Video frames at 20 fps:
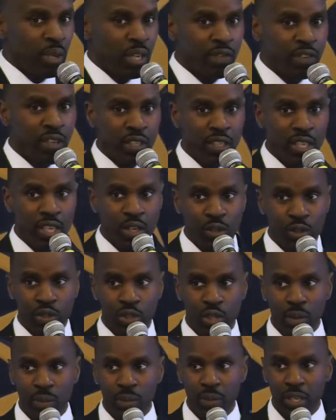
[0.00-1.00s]
believe that
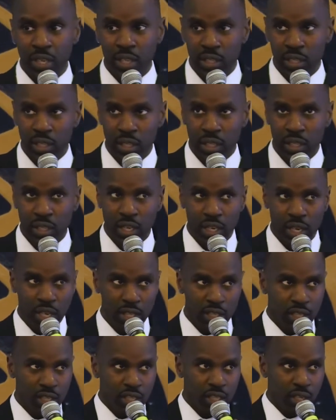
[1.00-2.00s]
leadership isn't
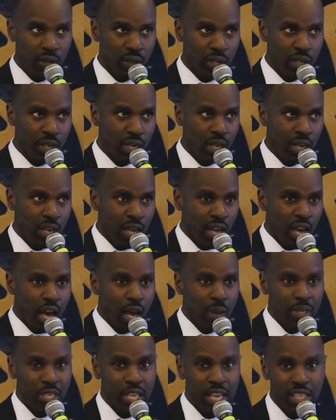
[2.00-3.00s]
necessarily
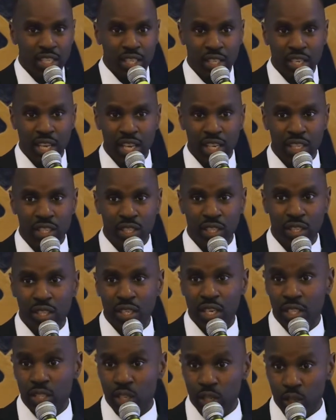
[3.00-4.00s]
a
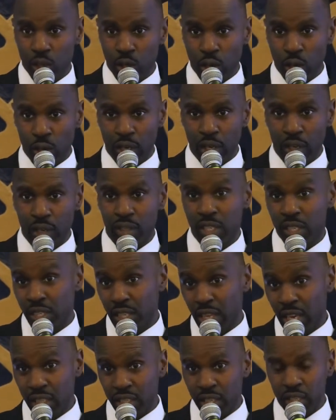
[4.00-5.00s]
destination. It's a journey,
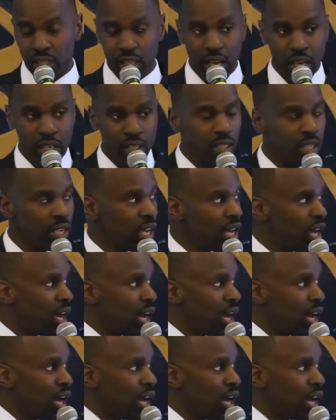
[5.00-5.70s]
just like success.